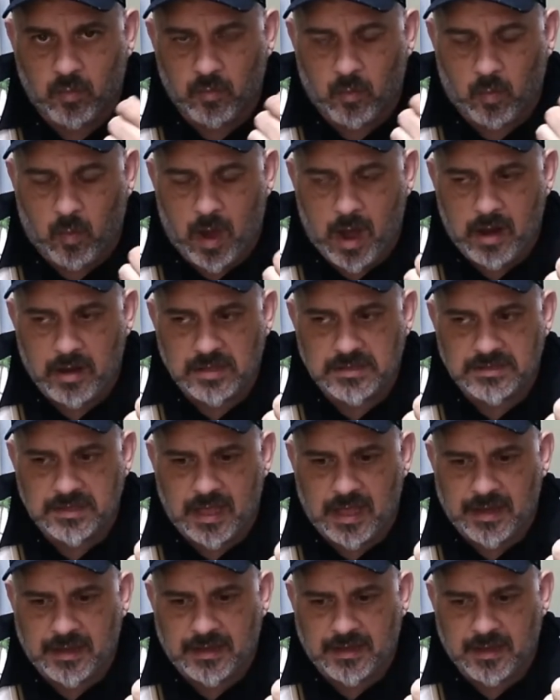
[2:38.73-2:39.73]
Wires
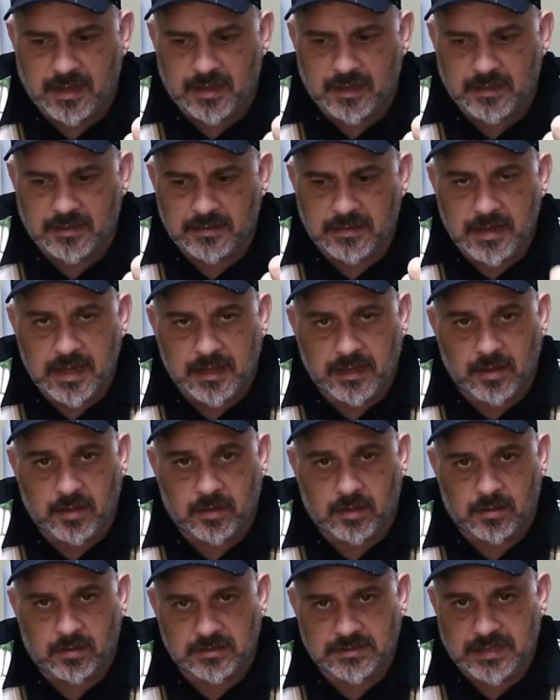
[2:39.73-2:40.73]
like
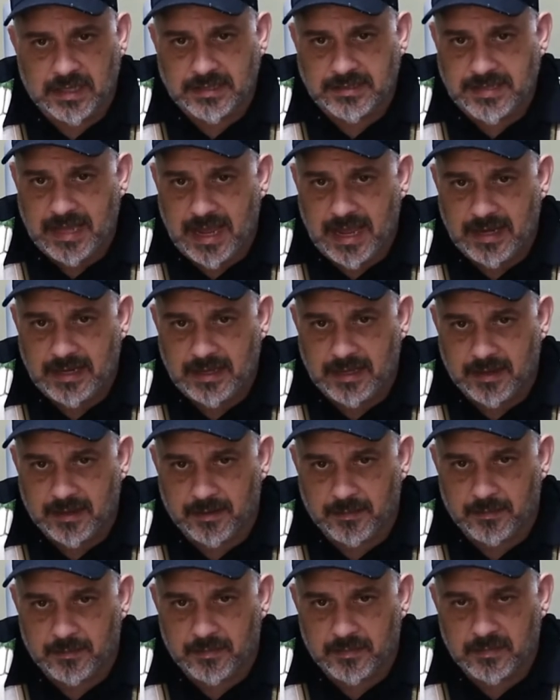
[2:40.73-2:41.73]
nickel,
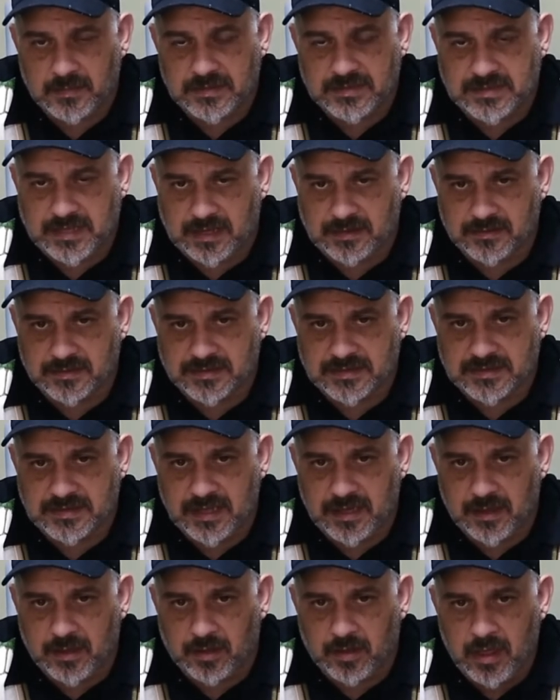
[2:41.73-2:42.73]
titanium, stainless
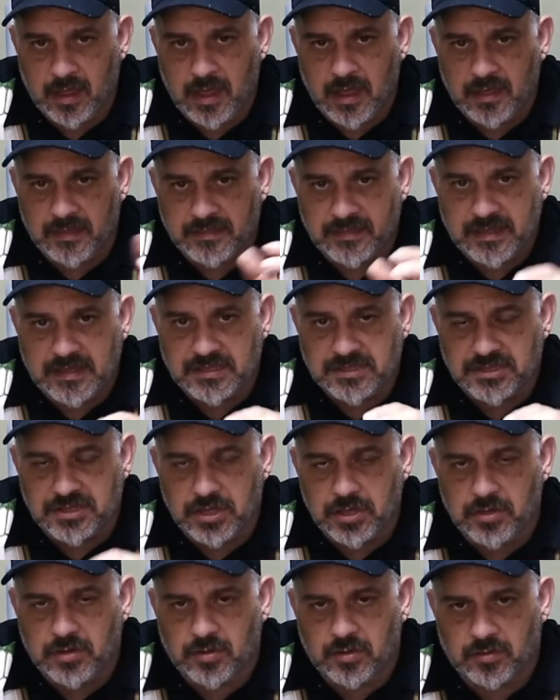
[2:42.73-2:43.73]
steel, these
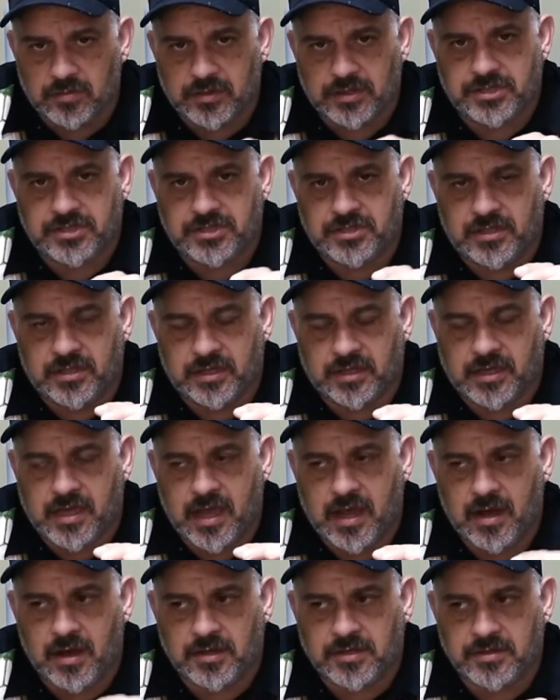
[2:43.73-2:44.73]
do, the
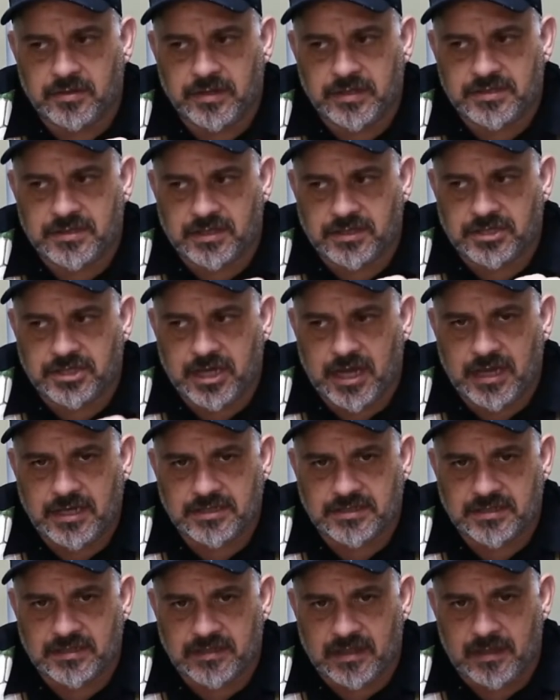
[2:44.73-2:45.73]
characteristic
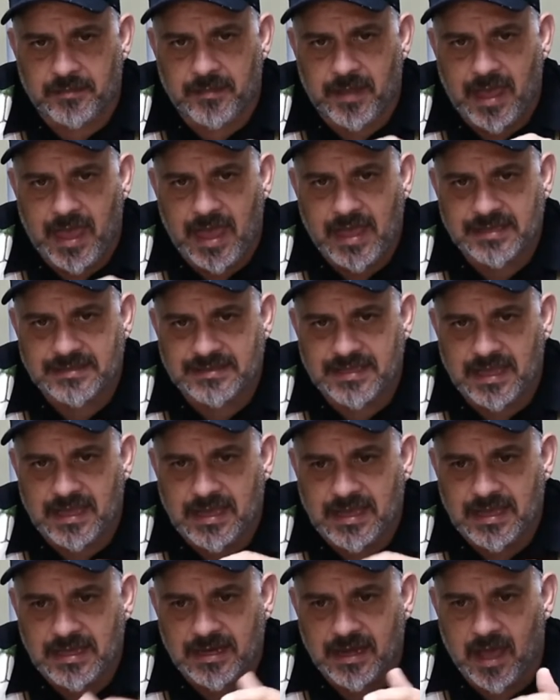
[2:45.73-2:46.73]
changes in them as they
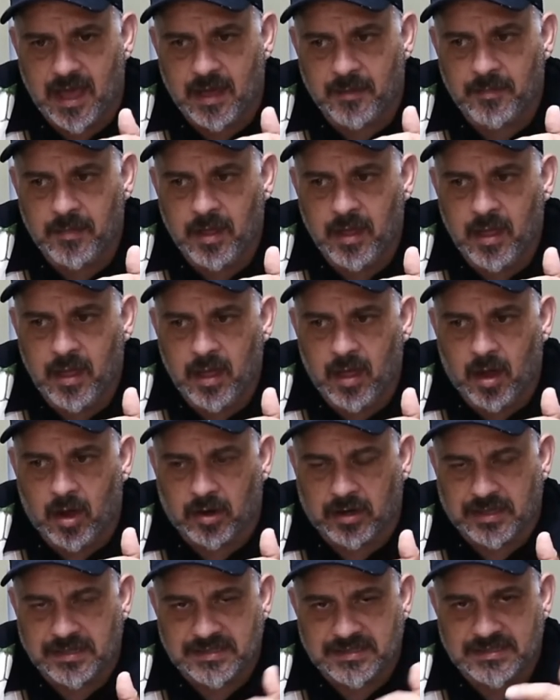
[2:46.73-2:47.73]
heat up are
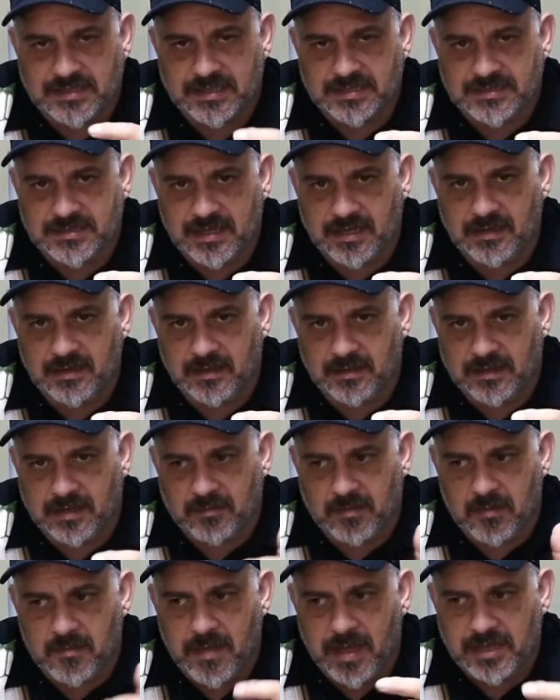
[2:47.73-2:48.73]
consistent,
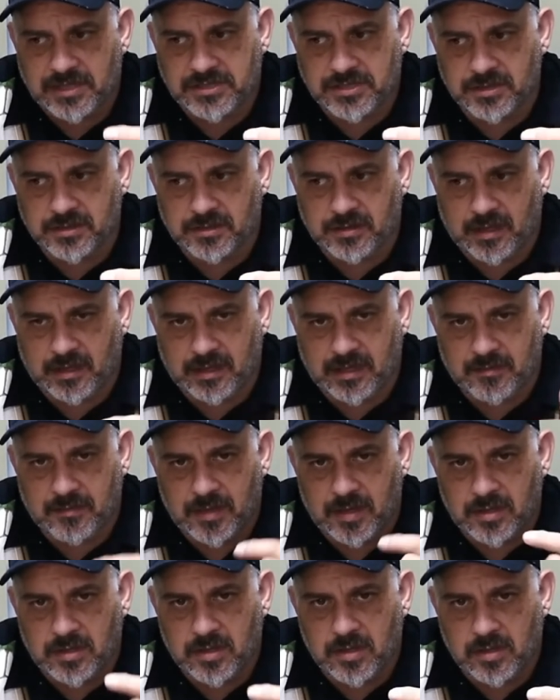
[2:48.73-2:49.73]
can be measured, and can be
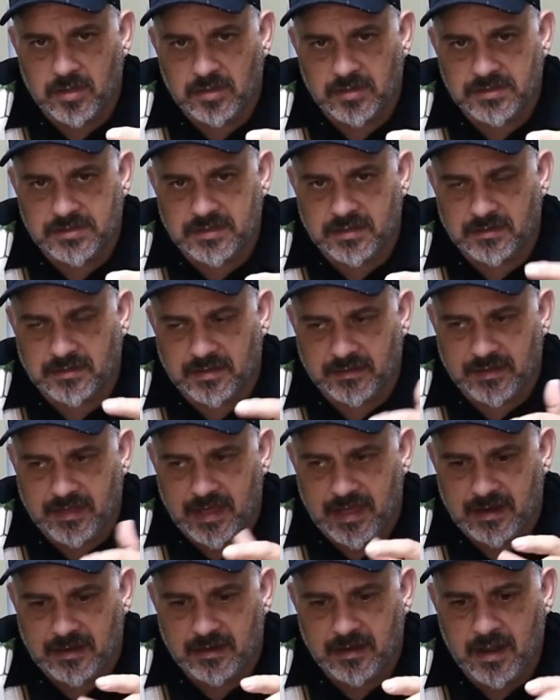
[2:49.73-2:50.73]
used to
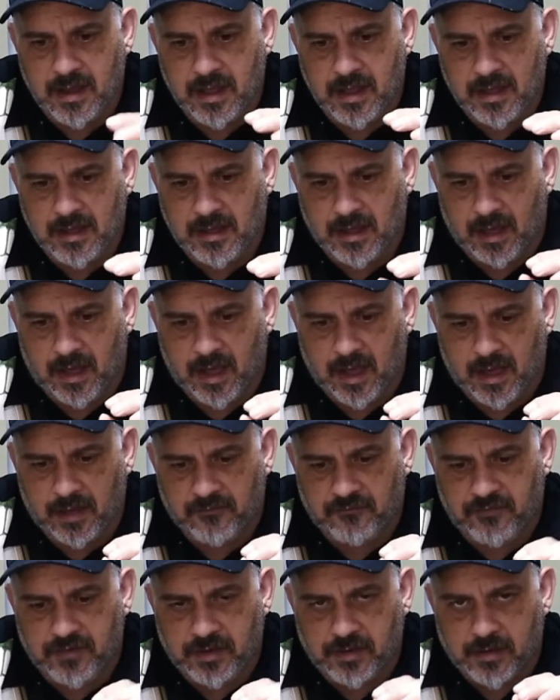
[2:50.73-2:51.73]
then
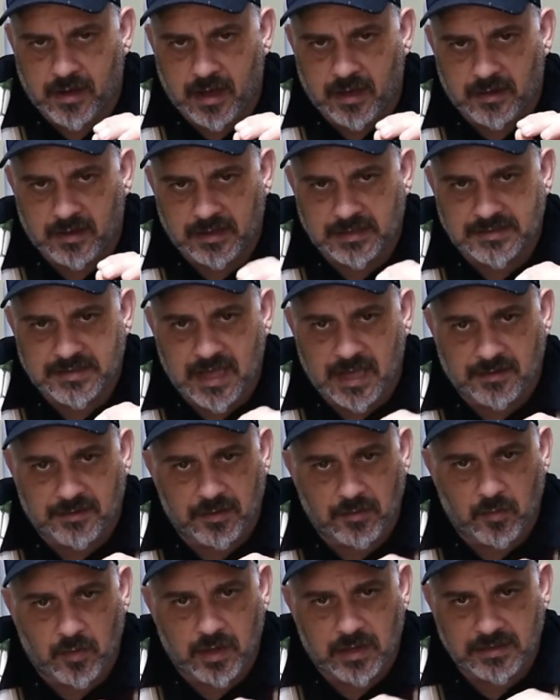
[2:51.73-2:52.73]
figure out
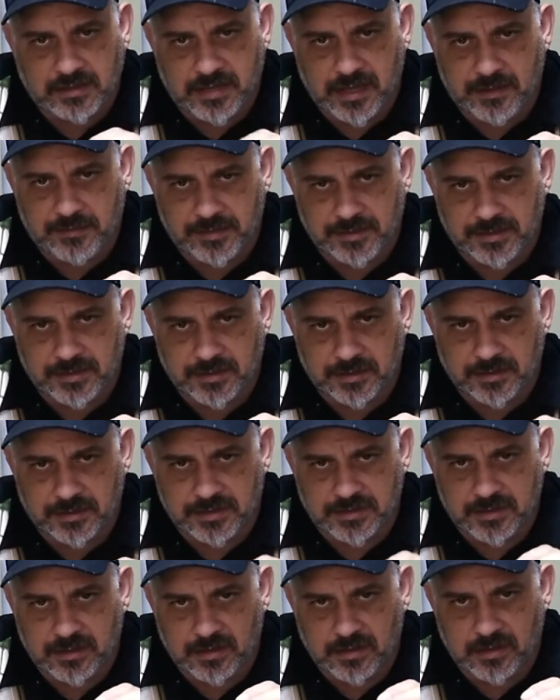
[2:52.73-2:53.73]
exactly what
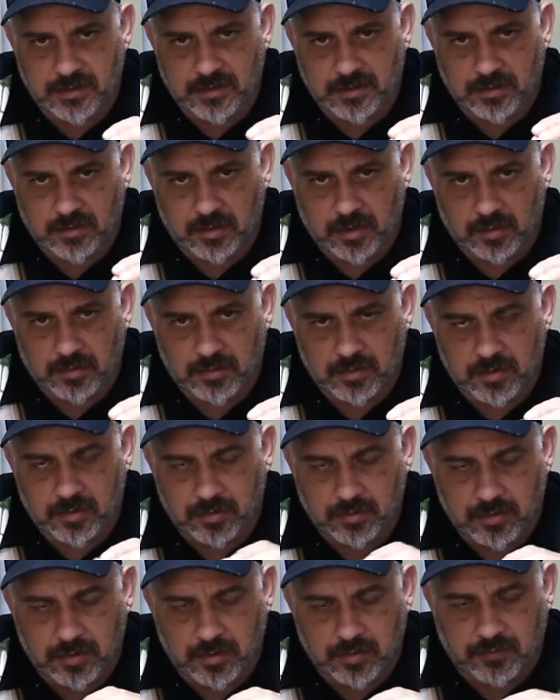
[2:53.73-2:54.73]
temperatures, you know,
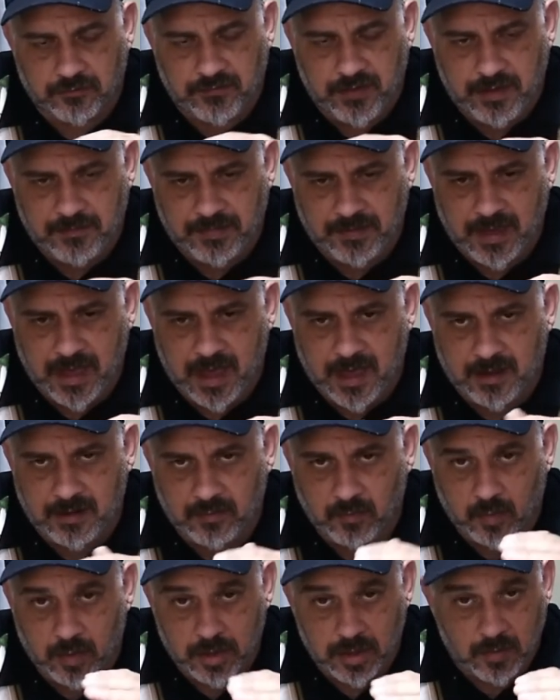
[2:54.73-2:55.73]
you're vaping
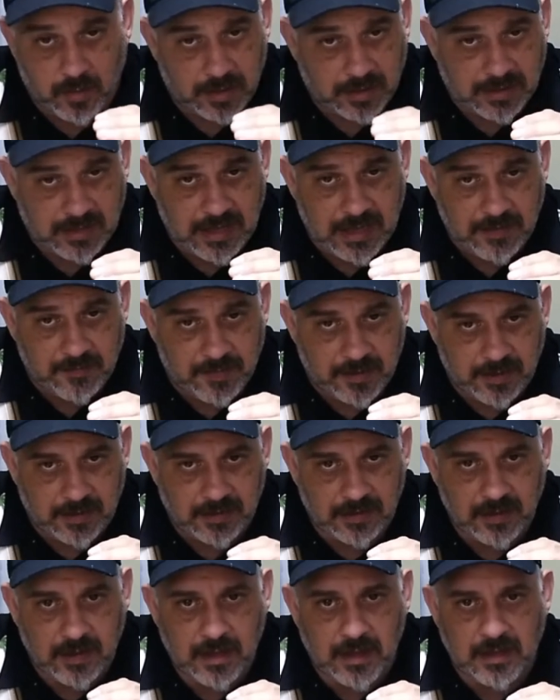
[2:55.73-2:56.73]
at, where you want to keep
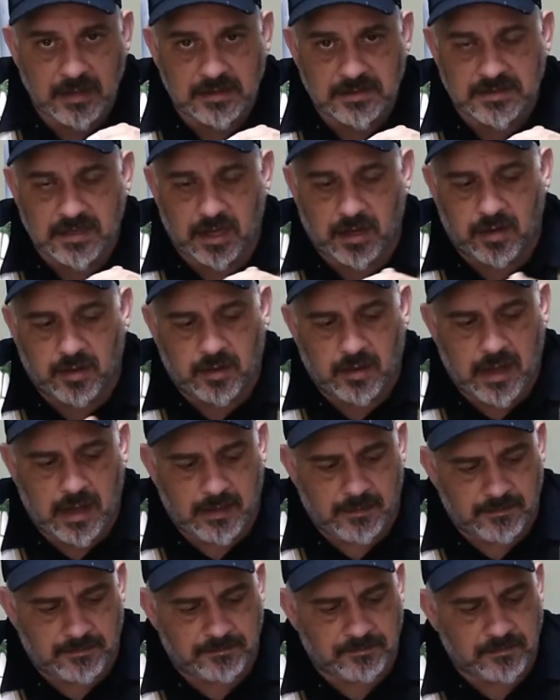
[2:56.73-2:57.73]
it.
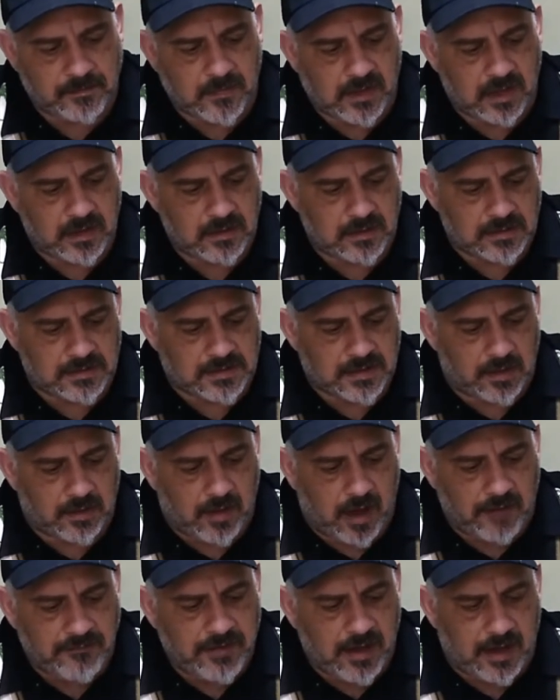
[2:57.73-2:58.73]
So so
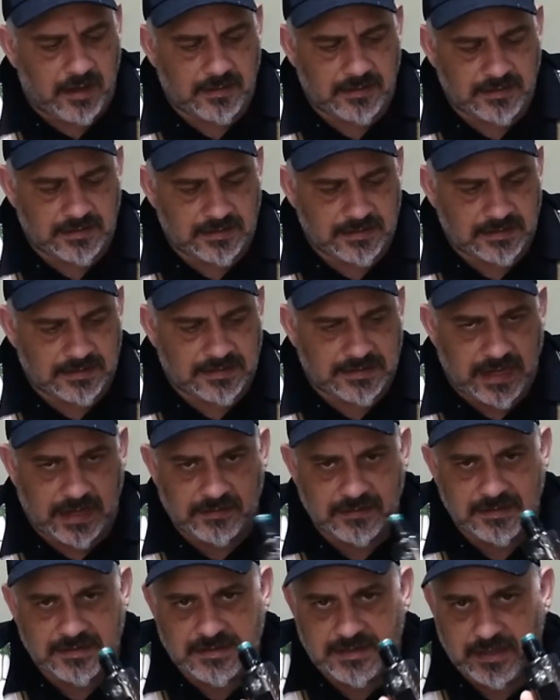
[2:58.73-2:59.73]
I've got
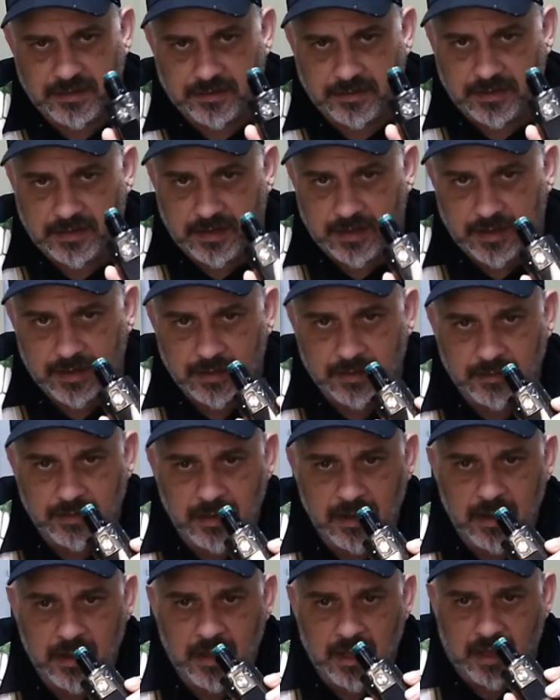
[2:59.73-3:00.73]
stainless steel in
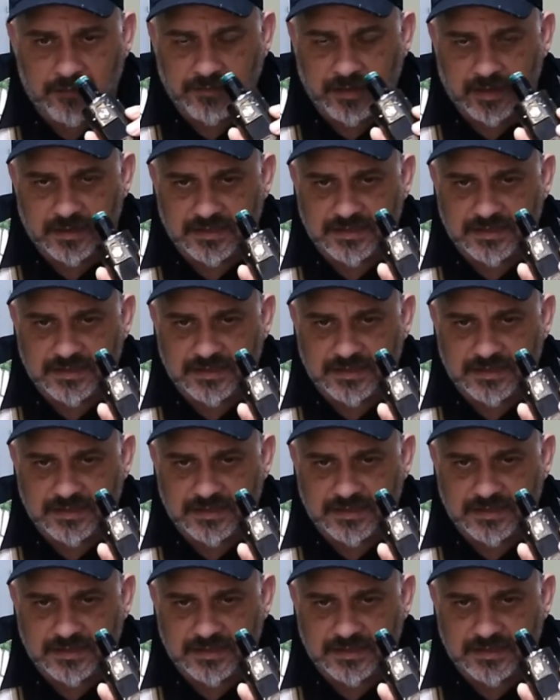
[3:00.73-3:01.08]
here. I've got a